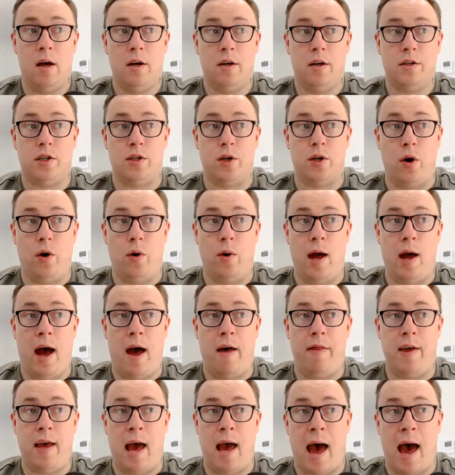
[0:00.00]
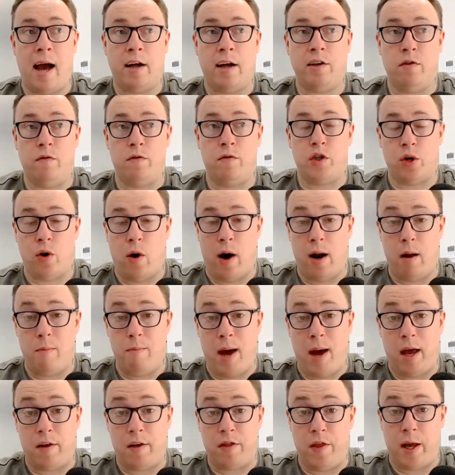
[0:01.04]
So at the act of trying to
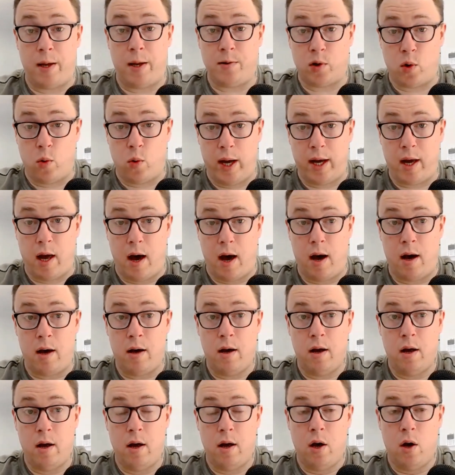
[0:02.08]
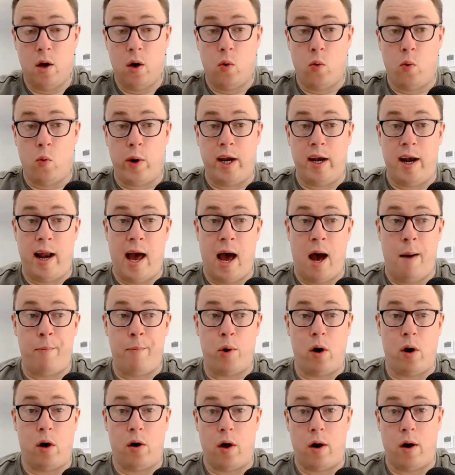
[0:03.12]
make things quicker, we now
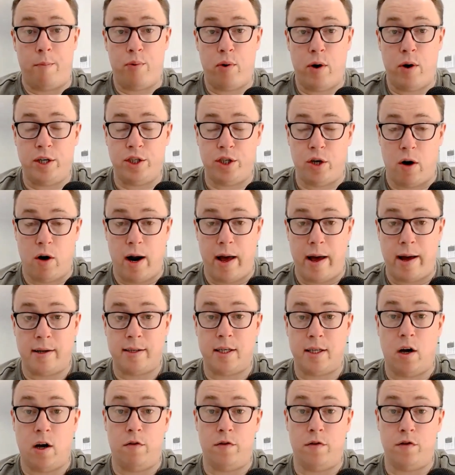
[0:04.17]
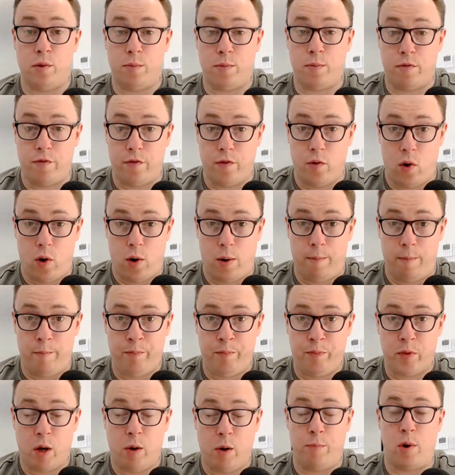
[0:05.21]
put a lot of pressure on ourselves to perform.
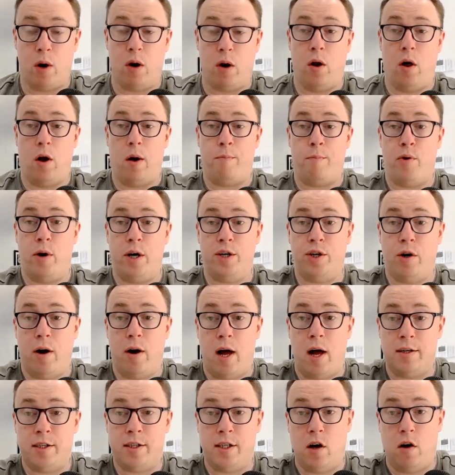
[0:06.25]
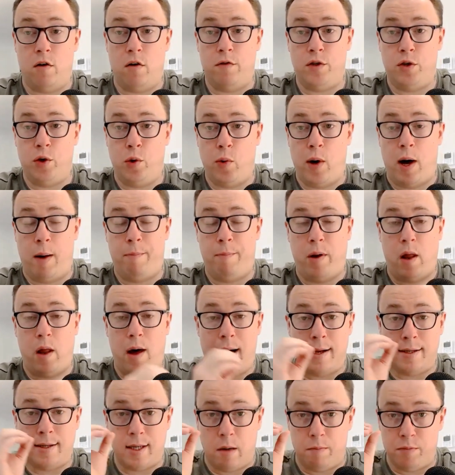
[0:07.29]
We put a lot of pressure on ourselves to
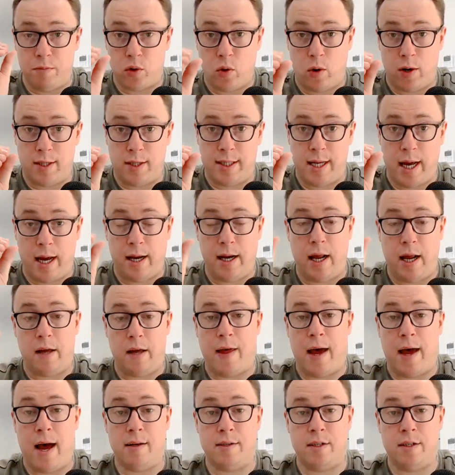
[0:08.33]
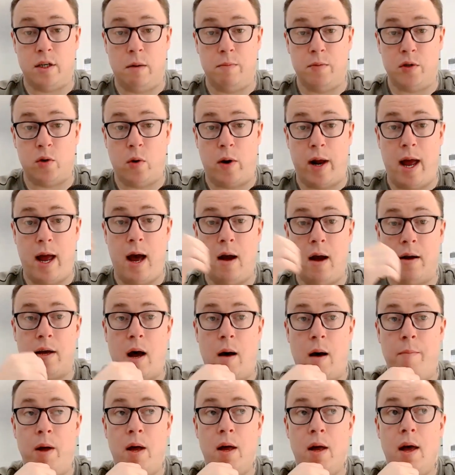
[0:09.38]
apply some sort of technique that has some sort of
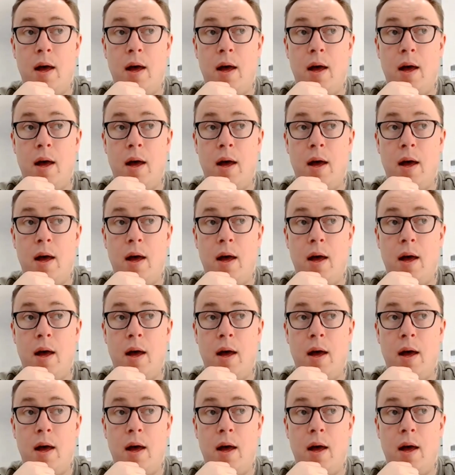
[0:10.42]
outcome.